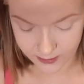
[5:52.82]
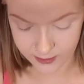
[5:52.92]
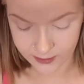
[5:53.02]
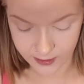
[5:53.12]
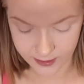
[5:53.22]

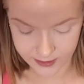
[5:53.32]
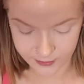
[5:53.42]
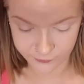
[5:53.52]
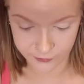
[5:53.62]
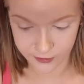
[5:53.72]
in
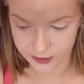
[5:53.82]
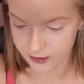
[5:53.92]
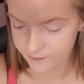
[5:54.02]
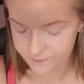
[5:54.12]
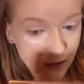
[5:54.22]

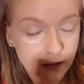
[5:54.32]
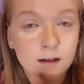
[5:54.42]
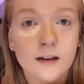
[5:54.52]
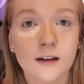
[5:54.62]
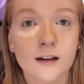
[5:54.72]
Ivory.
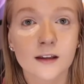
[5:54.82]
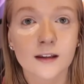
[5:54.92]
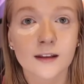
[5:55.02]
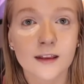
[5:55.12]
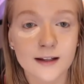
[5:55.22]

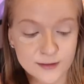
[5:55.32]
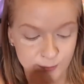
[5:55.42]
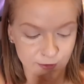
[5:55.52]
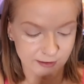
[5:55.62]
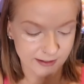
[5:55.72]
That's
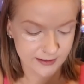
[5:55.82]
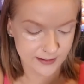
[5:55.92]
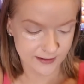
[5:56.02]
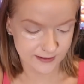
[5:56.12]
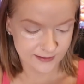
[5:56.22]
more like
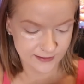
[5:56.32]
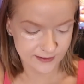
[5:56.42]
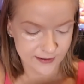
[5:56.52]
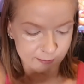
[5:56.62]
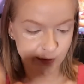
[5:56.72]
it.
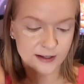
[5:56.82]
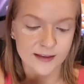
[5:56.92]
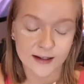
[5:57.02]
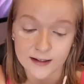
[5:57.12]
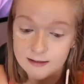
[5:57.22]
Look how bright
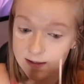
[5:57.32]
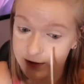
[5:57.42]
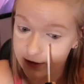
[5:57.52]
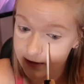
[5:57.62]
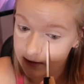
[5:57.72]
that is.
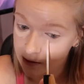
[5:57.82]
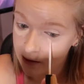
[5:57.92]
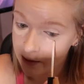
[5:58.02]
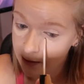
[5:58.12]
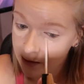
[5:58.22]
It's just
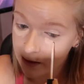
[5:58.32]
not